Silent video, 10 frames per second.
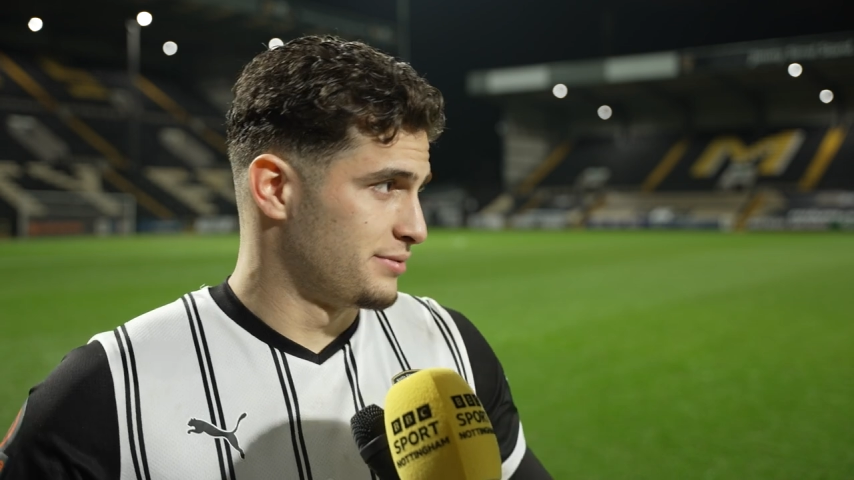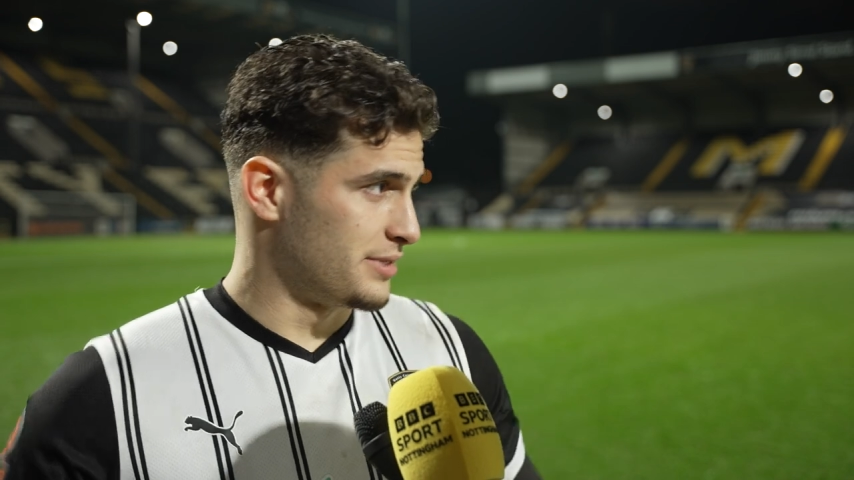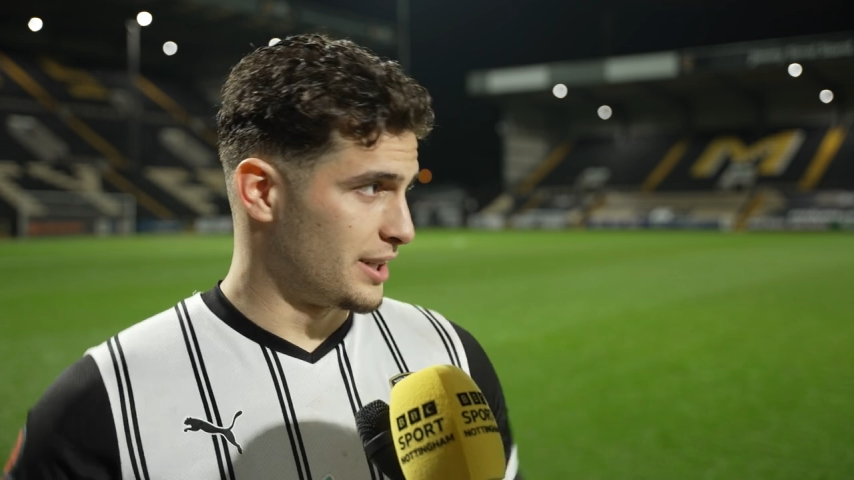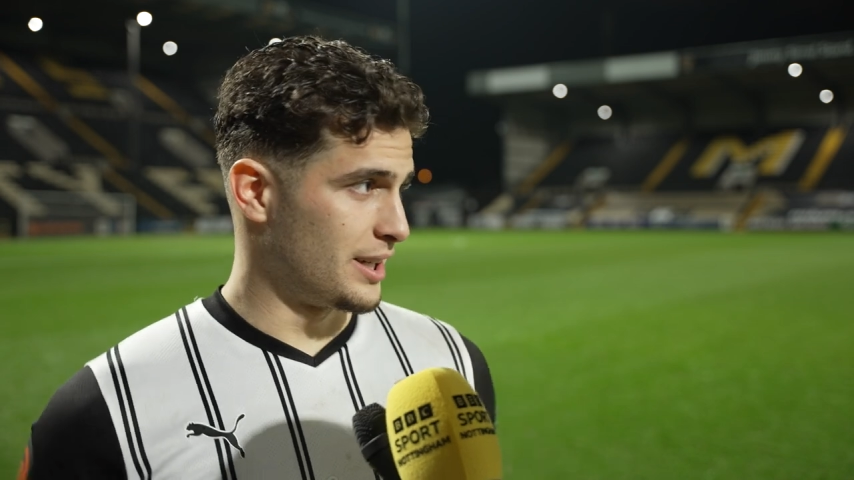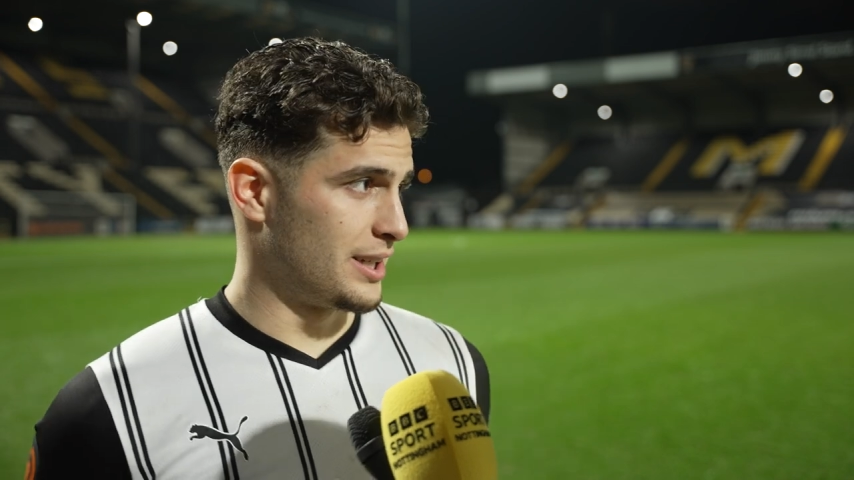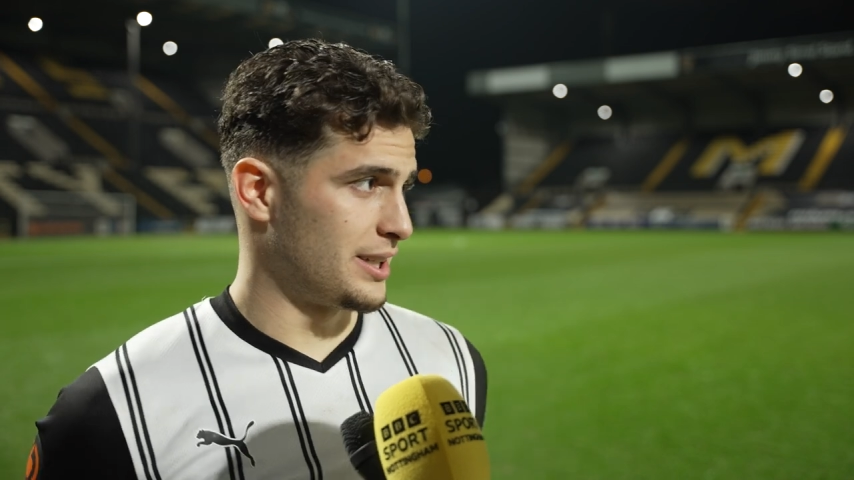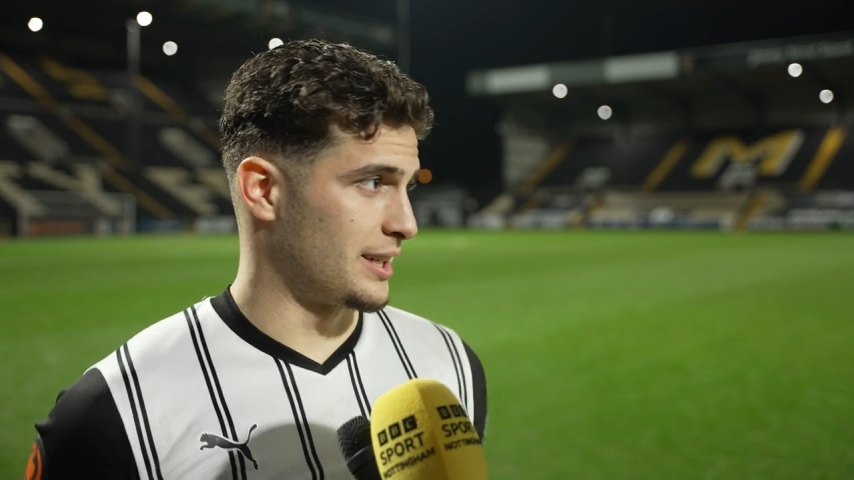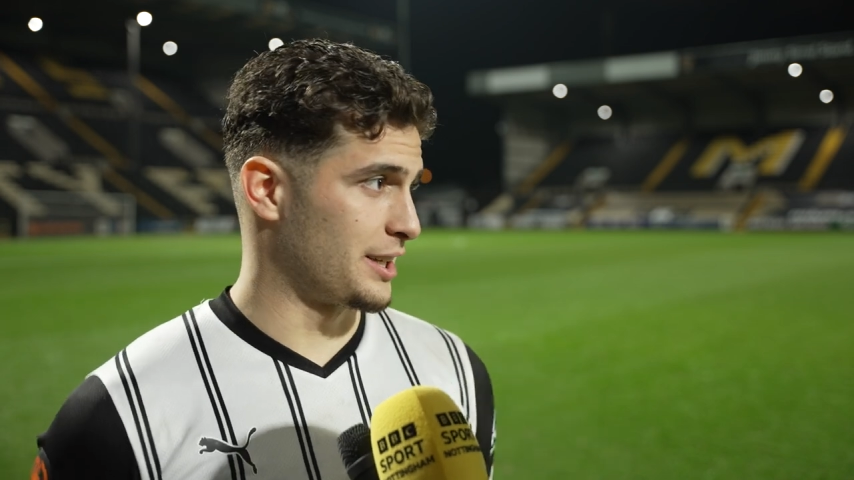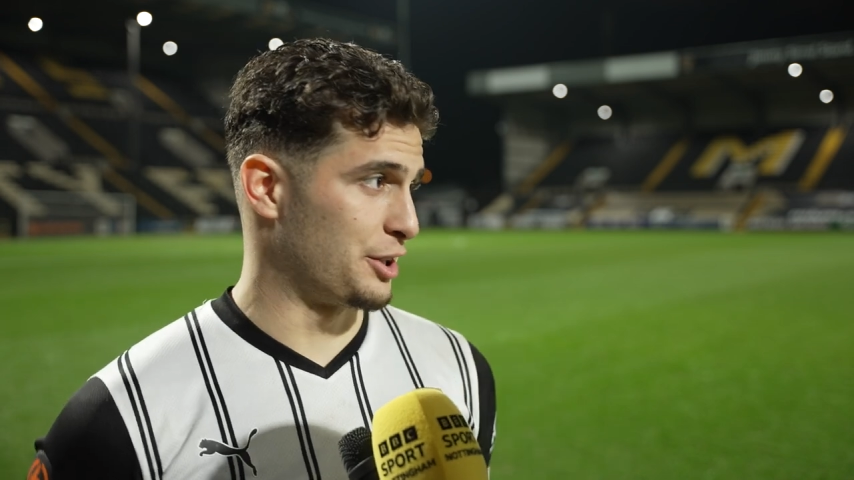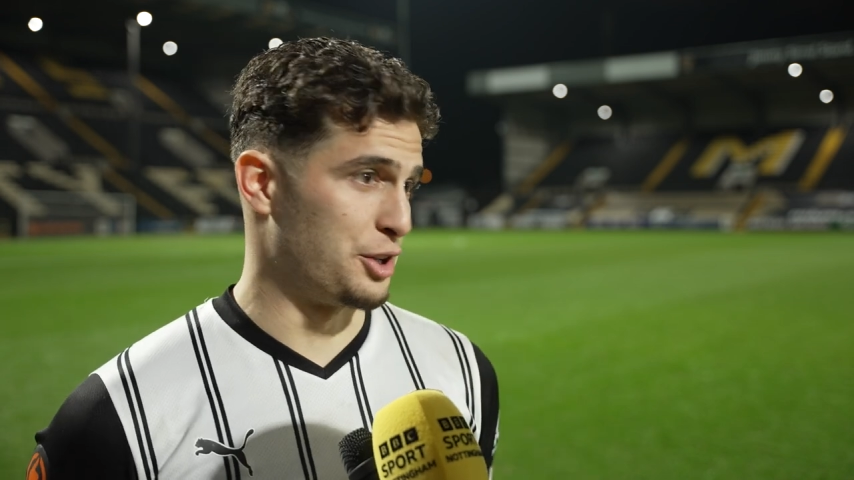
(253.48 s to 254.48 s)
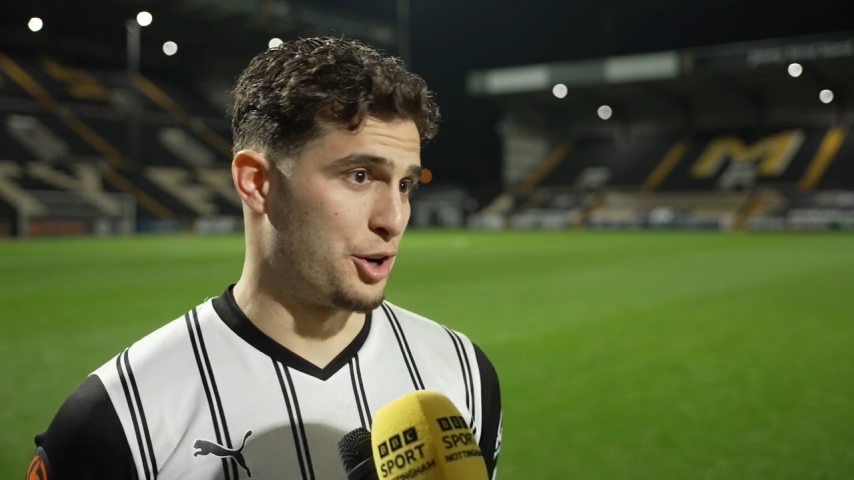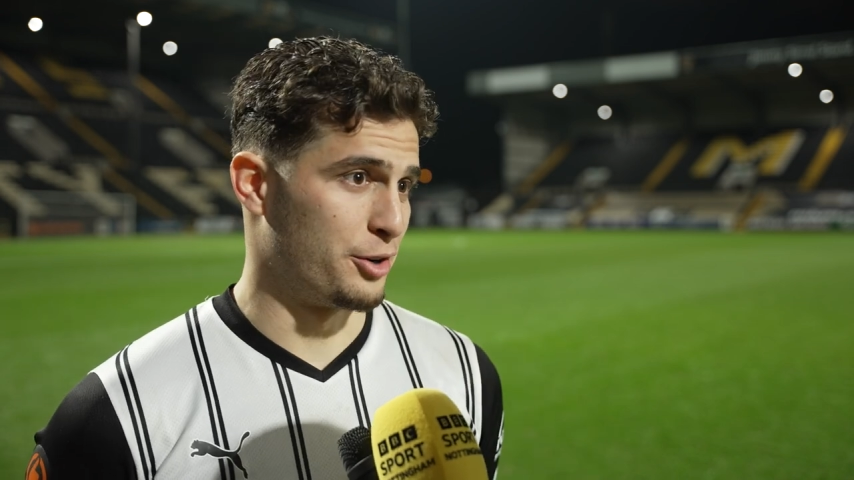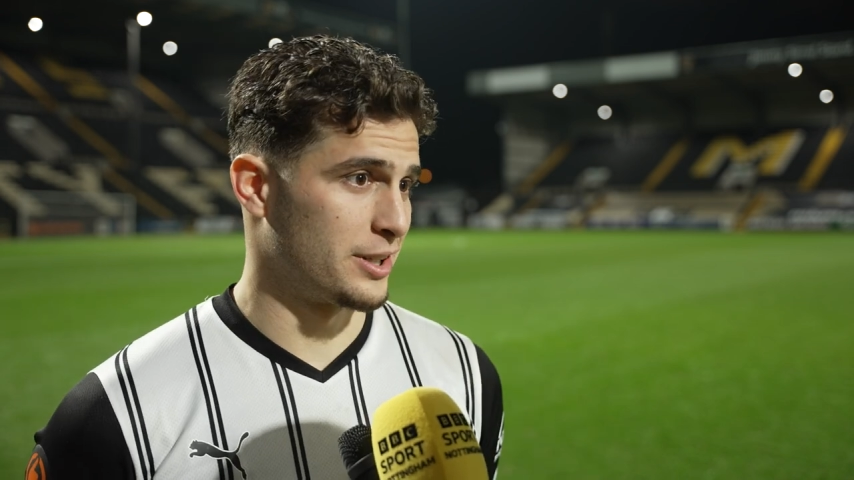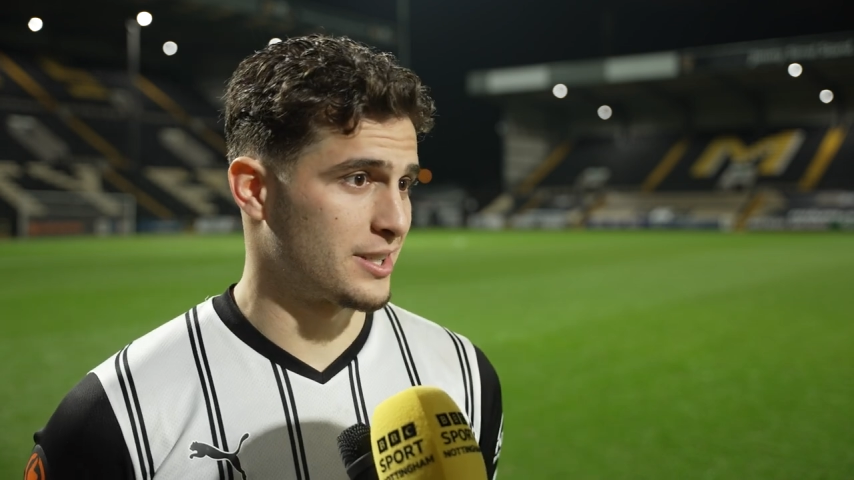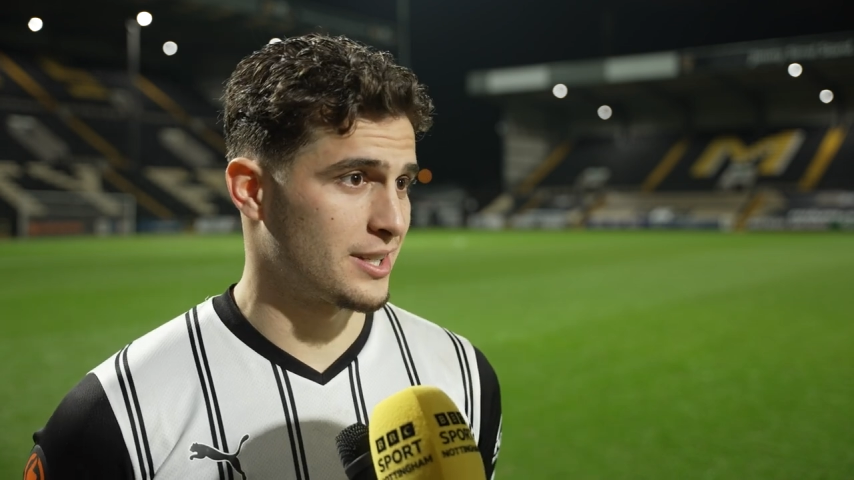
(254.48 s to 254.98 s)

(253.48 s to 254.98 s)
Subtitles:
I don't know. It's